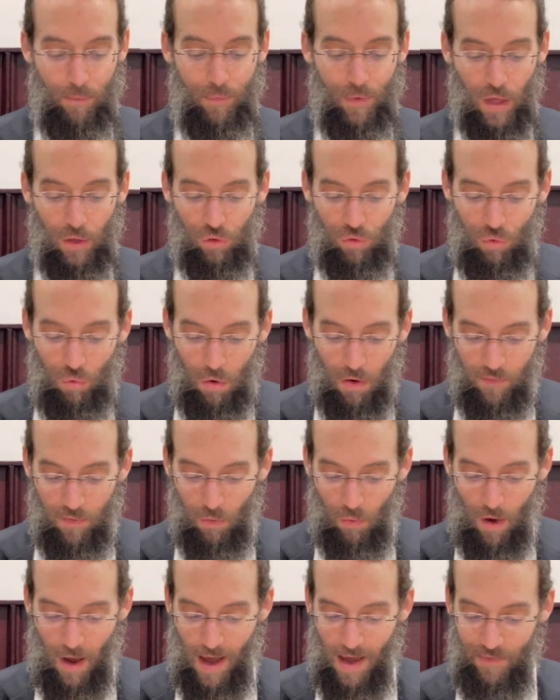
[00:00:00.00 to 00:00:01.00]
and two of
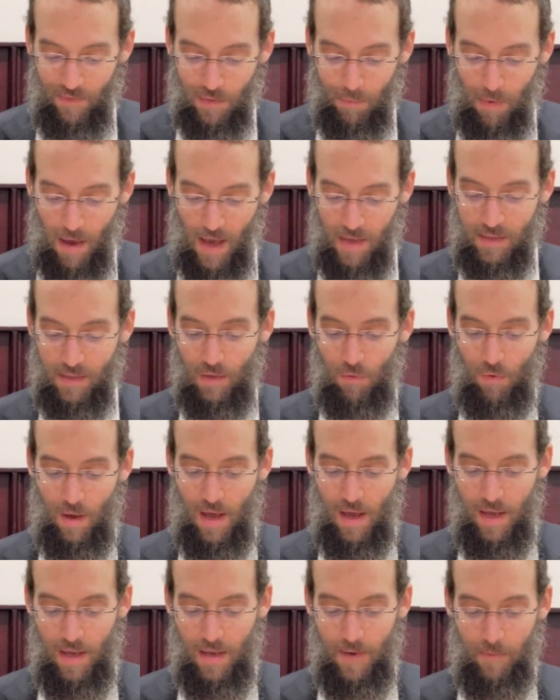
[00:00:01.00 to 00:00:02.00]
the wives passed
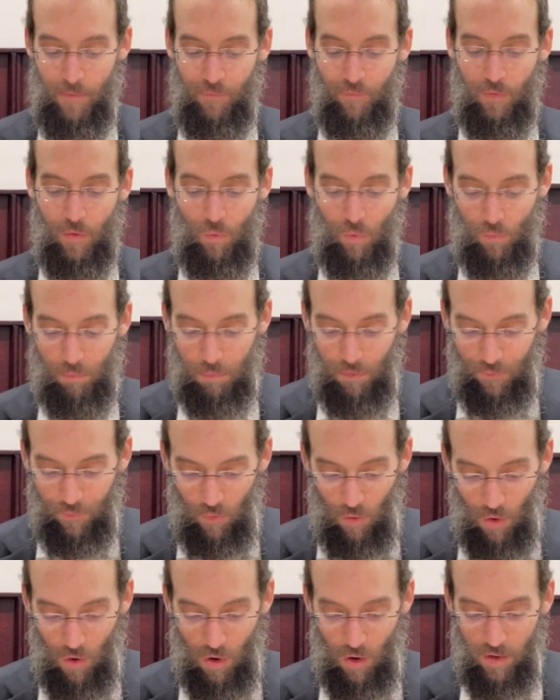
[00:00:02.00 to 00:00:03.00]
away
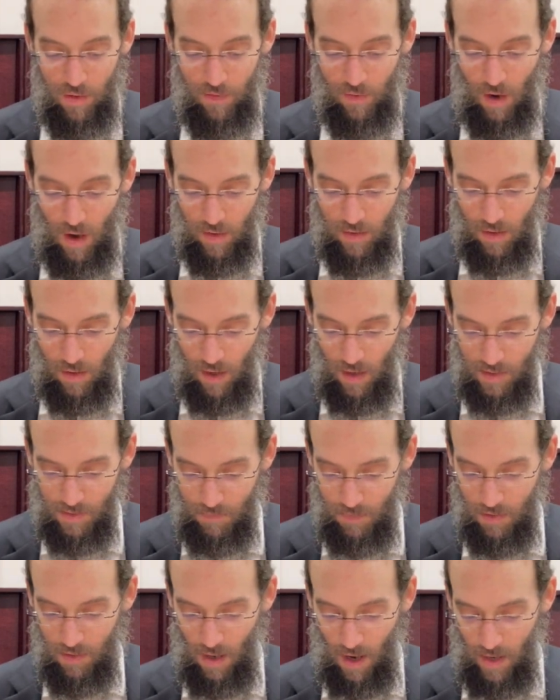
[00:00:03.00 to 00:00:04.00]
before the, the
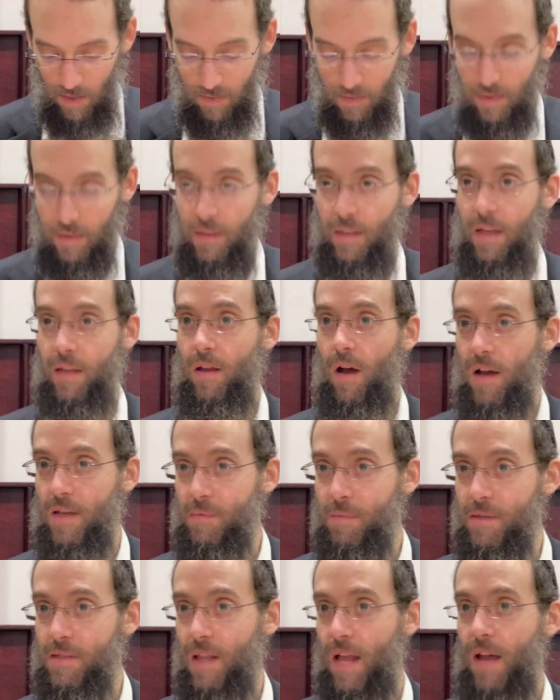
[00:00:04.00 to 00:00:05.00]
husband died in the
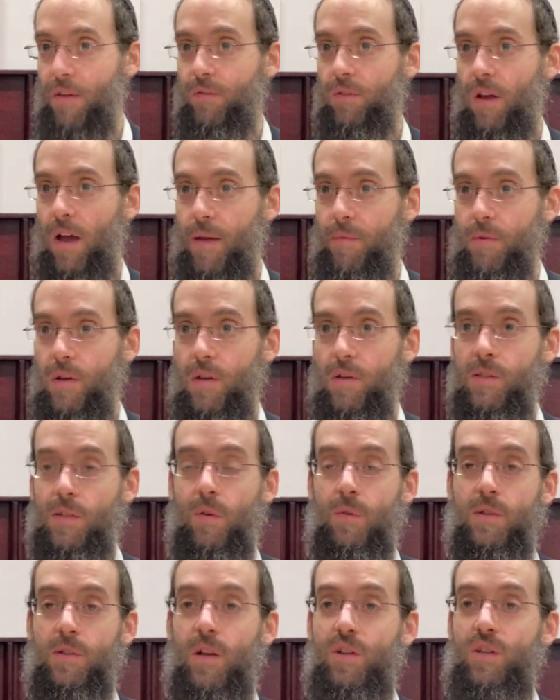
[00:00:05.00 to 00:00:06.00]
husband's lifetime.
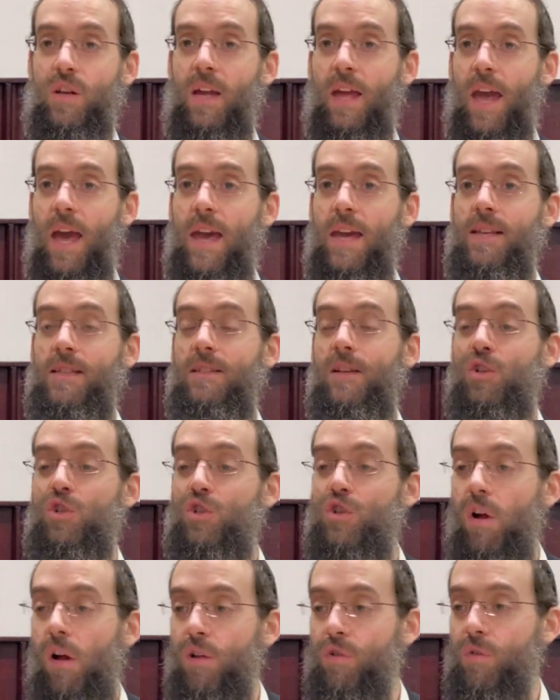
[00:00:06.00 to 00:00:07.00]
So in such a case, the
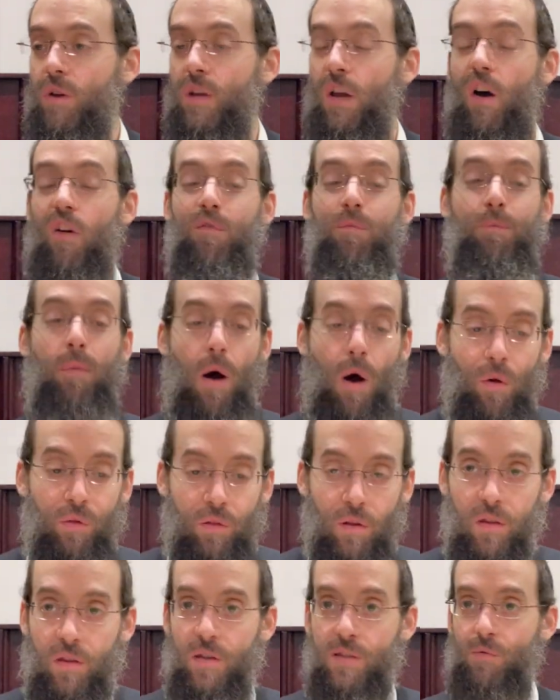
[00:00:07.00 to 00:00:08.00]
children of
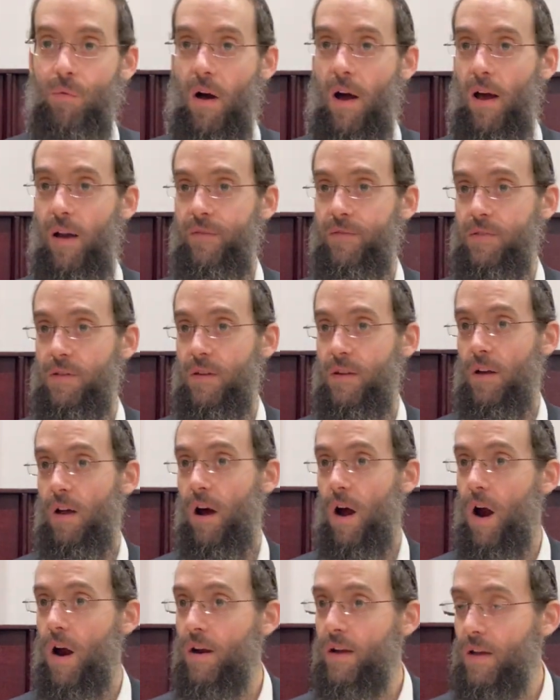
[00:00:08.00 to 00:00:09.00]
both of these wives
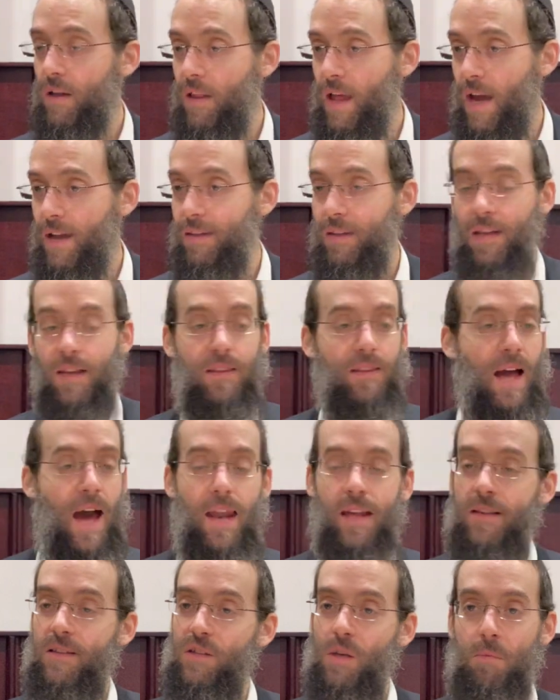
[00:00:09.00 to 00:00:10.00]
are collecting
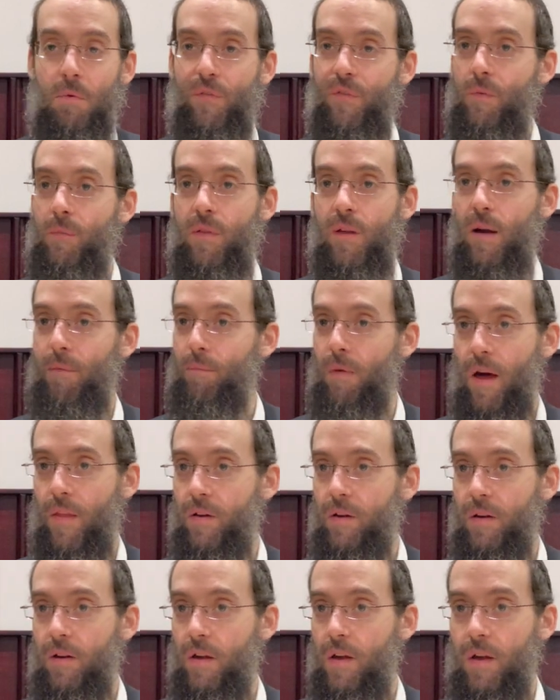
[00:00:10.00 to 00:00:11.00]
not a ksuba from their
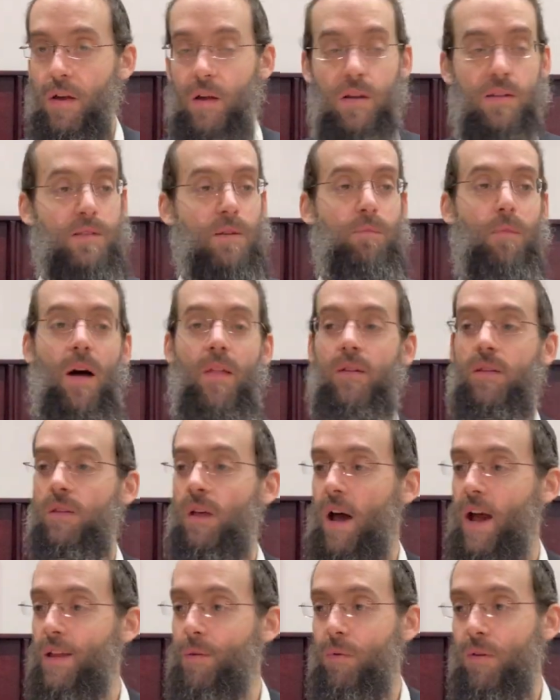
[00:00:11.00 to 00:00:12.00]
mother, because the mother
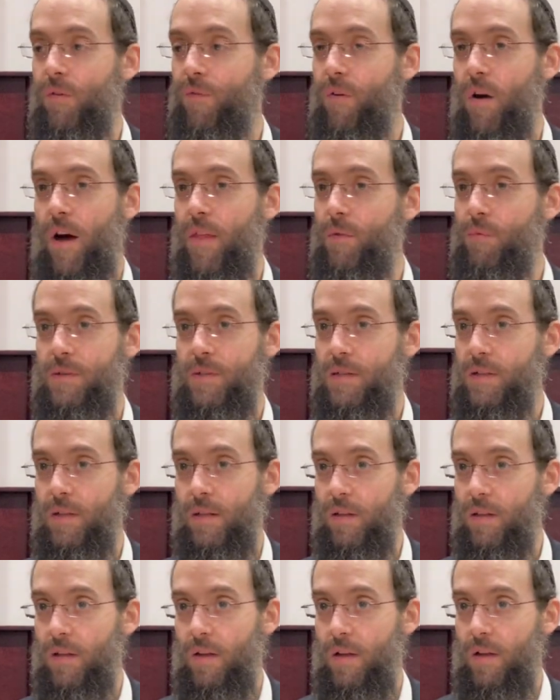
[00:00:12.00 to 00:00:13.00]
died when the father was
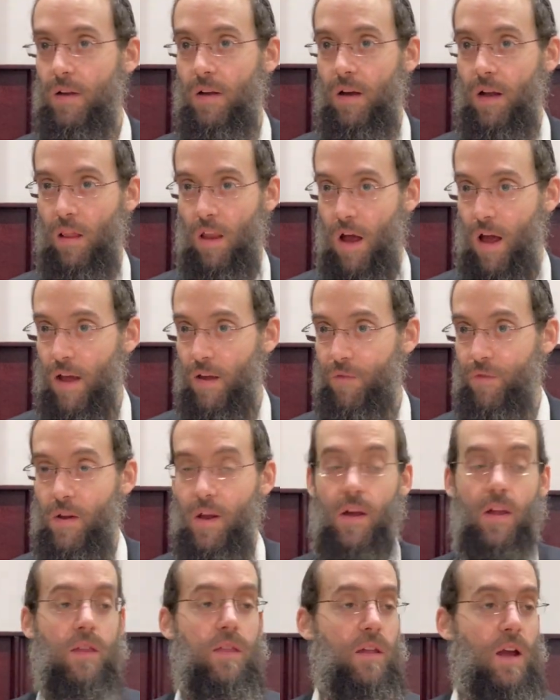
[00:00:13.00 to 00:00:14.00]
still alive.
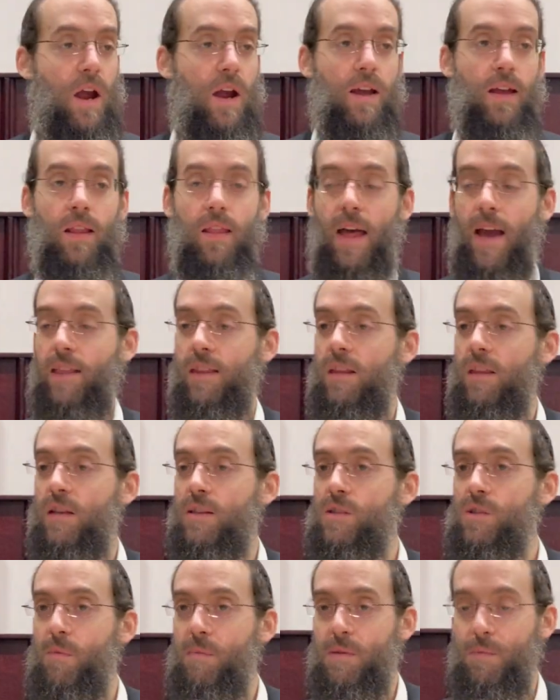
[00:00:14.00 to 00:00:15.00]
They're collecting the
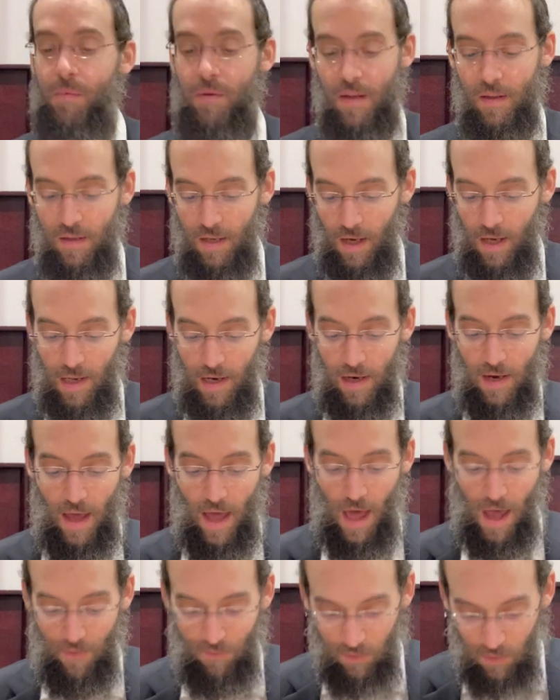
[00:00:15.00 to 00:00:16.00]
ksubas bin
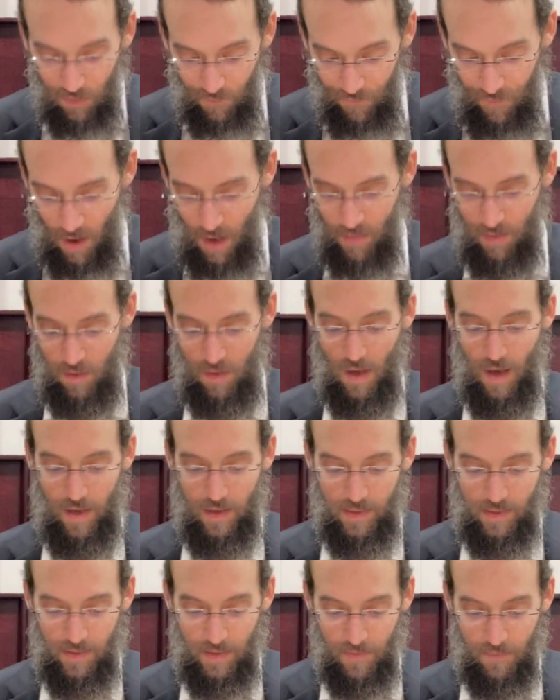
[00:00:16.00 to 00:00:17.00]
after the father
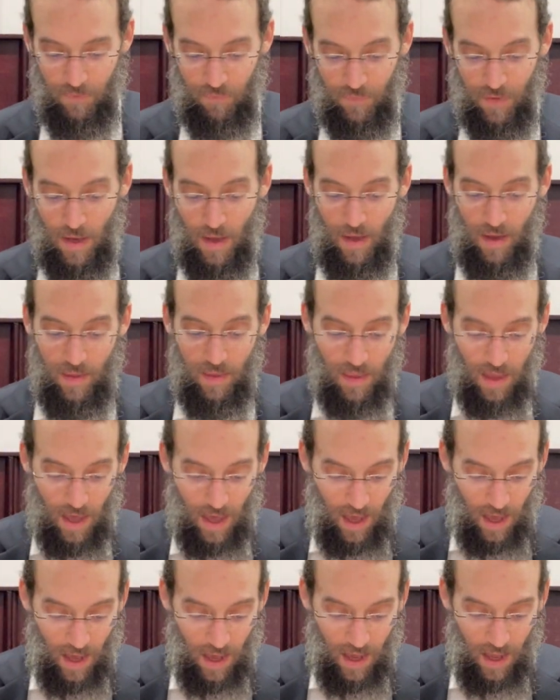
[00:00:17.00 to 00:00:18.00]
dies.
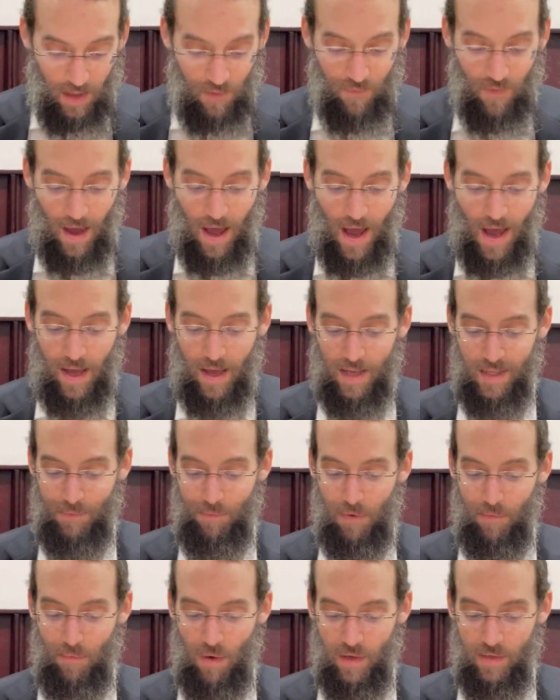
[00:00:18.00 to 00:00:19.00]
Then the achas
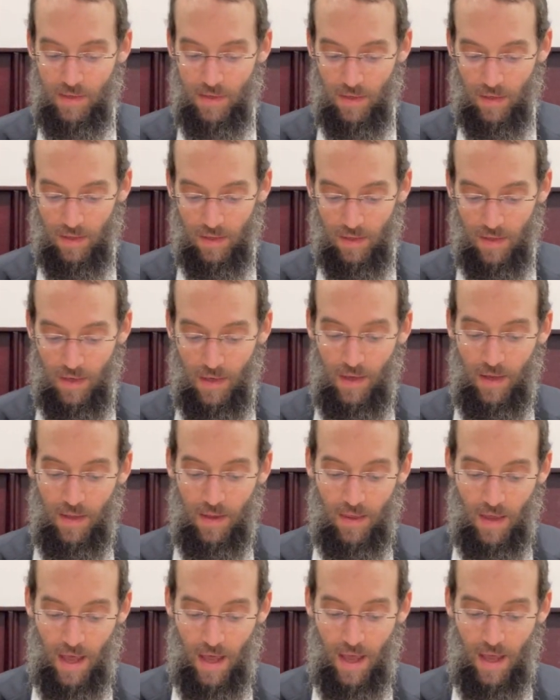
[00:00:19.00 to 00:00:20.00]
b'moisai.
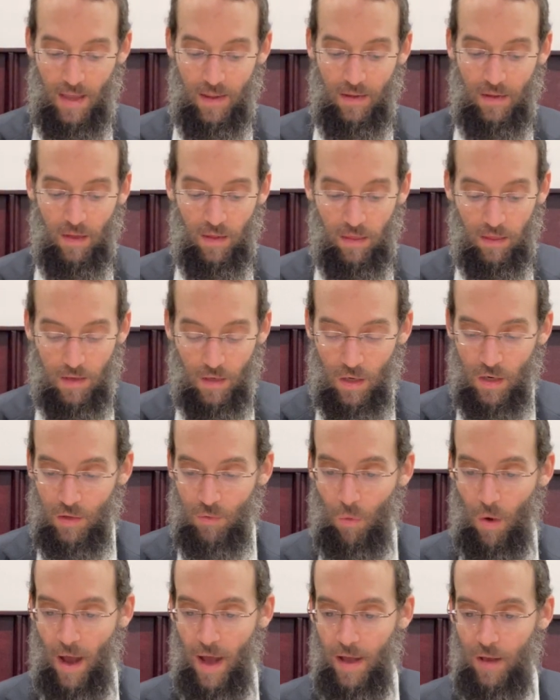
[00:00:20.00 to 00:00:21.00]
Then the
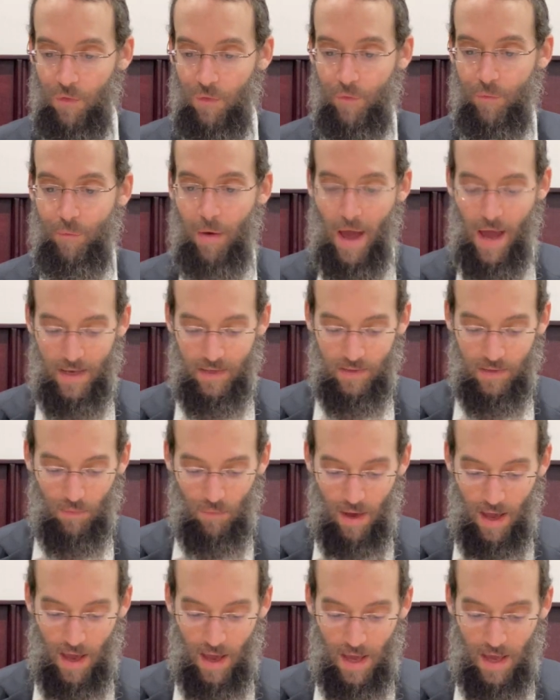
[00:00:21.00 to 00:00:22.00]
third wife passed
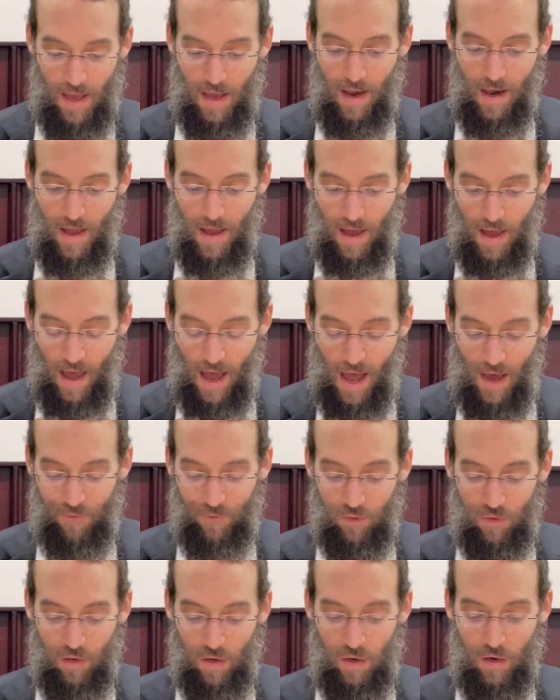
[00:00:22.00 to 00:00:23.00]
away
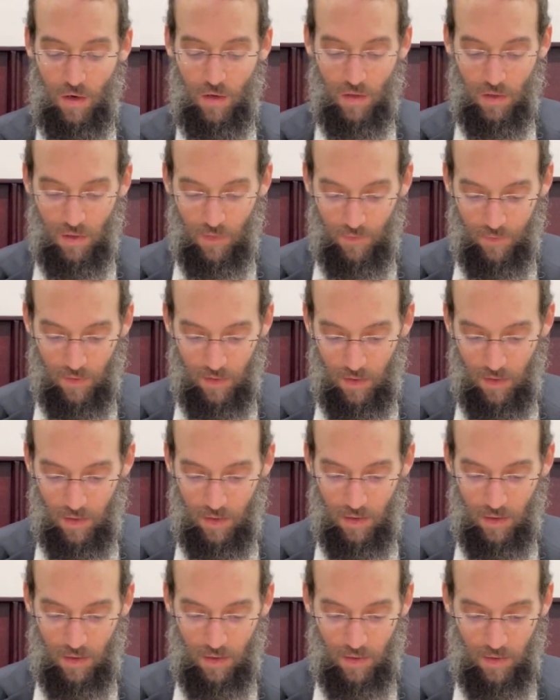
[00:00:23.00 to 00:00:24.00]
after the
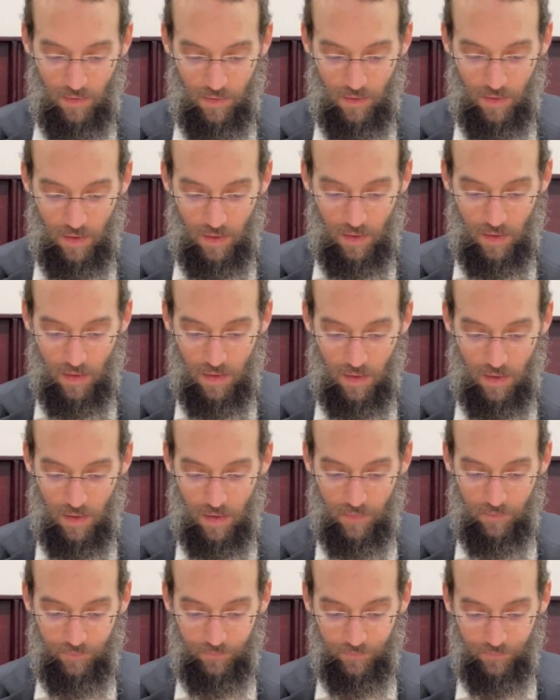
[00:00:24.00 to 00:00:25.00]
the the.
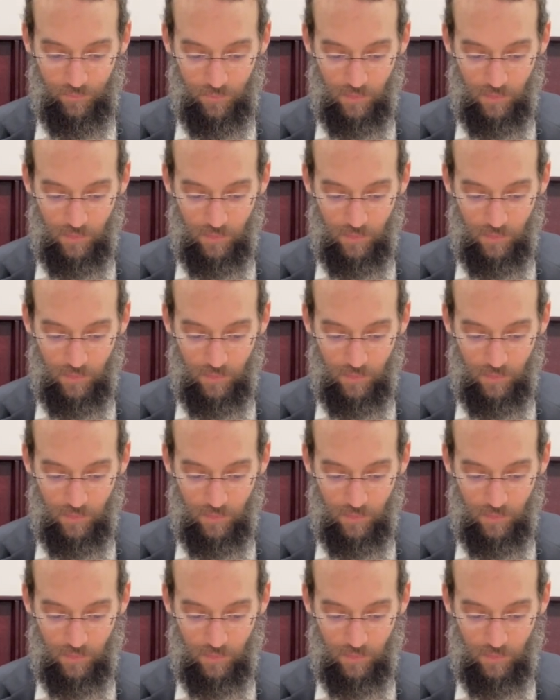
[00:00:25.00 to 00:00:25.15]
the